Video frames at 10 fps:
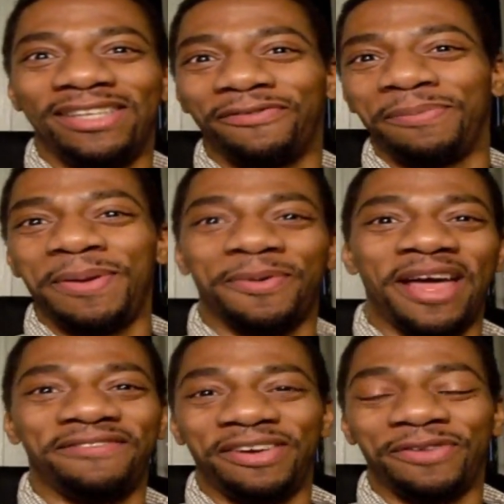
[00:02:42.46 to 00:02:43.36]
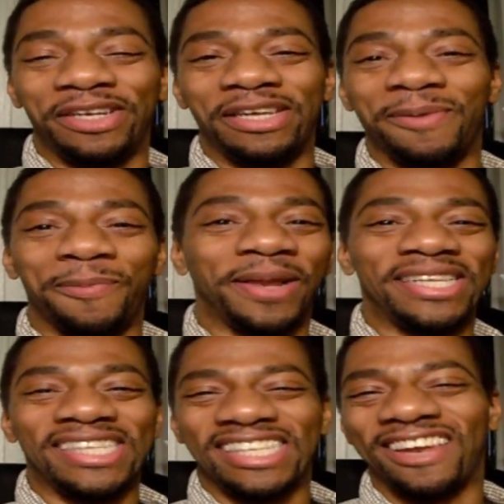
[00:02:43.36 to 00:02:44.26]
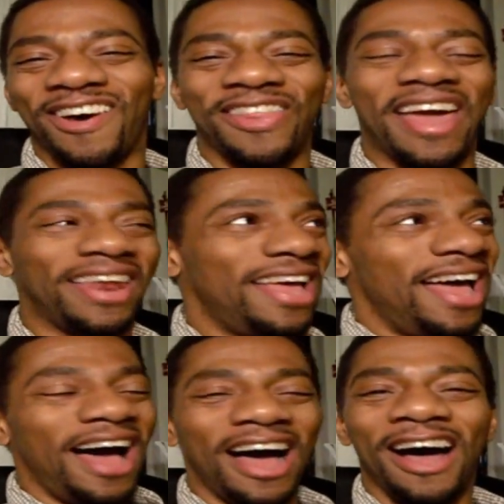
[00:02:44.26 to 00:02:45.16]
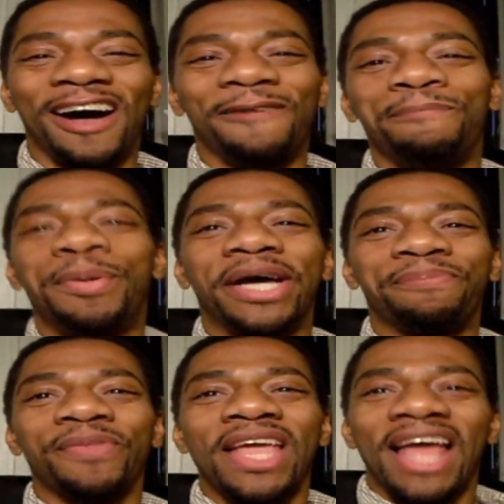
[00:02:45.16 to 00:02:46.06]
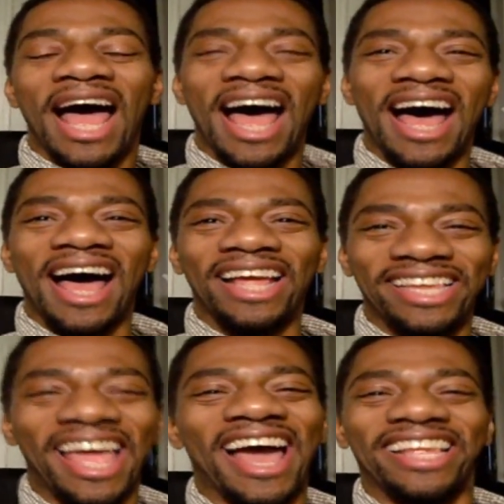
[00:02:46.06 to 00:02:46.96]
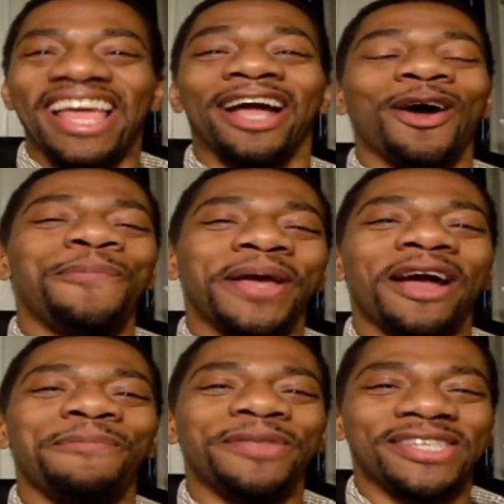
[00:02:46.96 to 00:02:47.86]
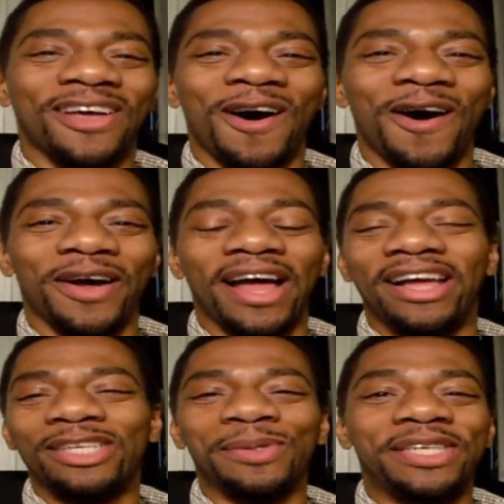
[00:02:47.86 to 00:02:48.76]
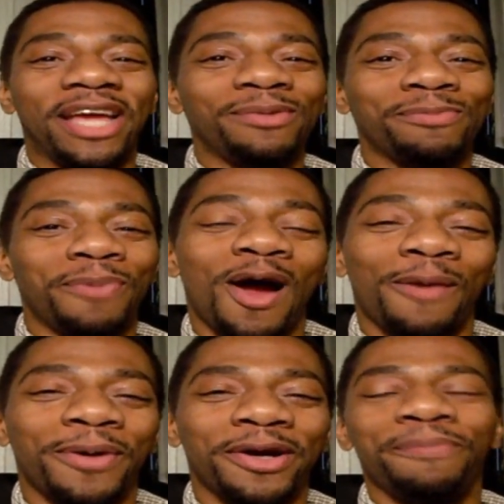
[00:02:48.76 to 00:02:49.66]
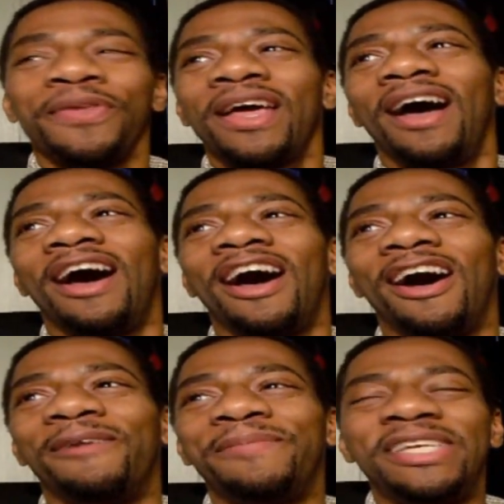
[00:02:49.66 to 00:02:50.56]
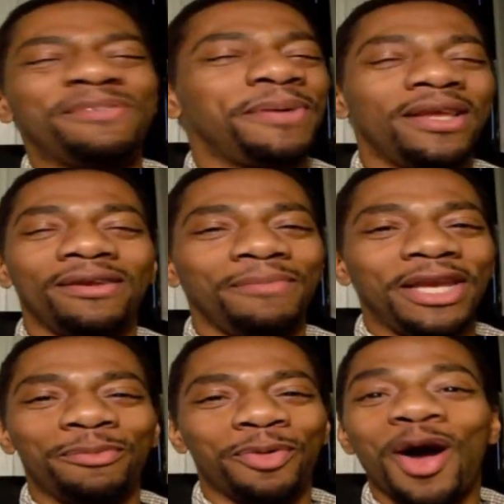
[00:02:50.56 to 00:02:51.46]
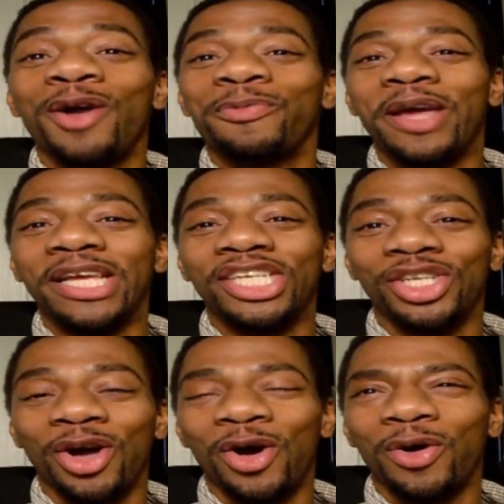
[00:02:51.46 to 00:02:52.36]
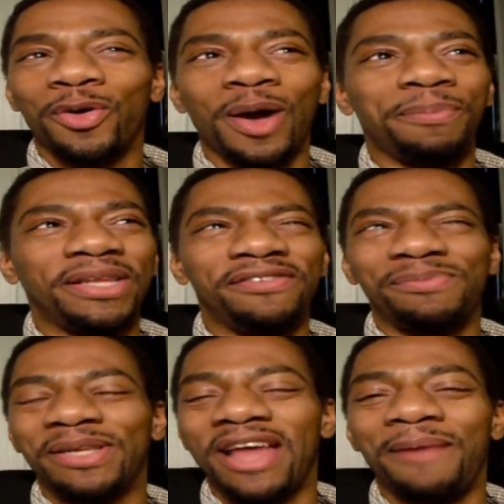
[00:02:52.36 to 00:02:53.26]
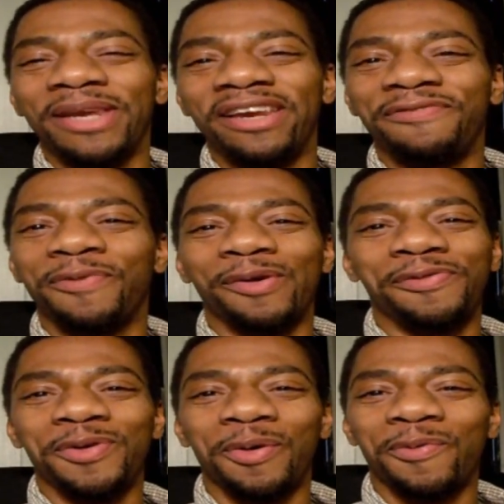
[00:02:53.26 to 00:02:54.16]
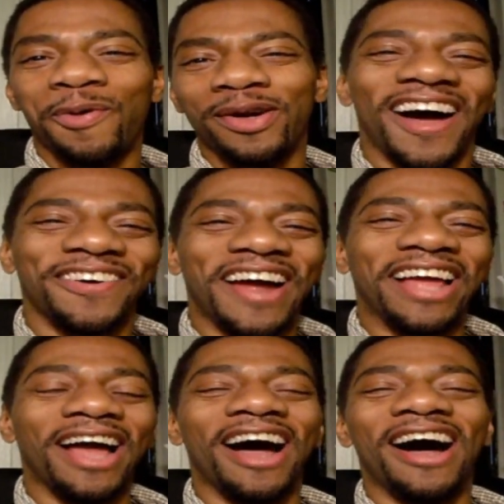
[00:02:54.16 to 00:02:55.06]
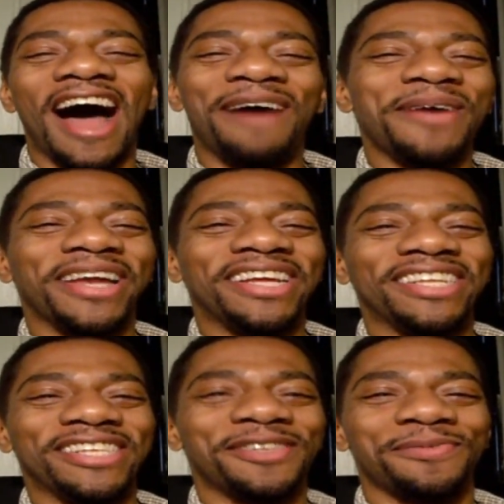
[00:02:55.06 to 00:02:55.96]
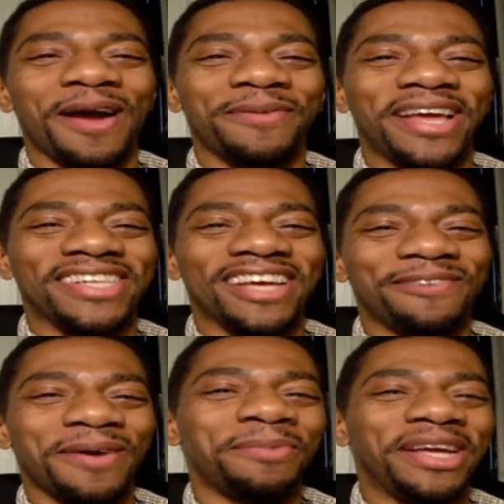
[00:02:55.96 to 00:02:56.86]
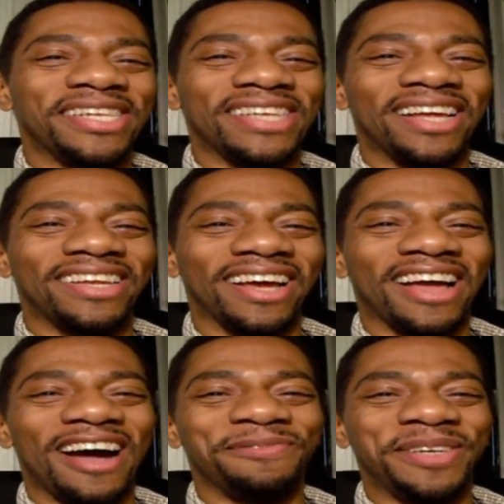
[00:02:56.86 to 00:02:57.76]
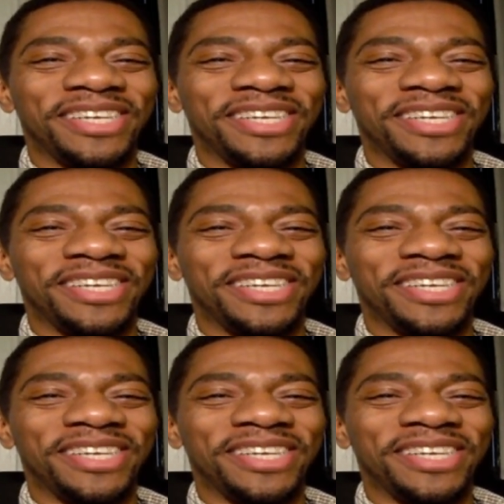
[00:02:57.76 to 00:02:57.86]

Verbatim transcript: different people have different demo places and all that. Um, but, uh, yeah, yeah, go pick up the song. Uh, it's with James Barber. Um, he's been in many a Broadway show. I believe he's been nominated for a few awards. All right, uh, I'm out of here. This is Robert Anton, robert anton dot com.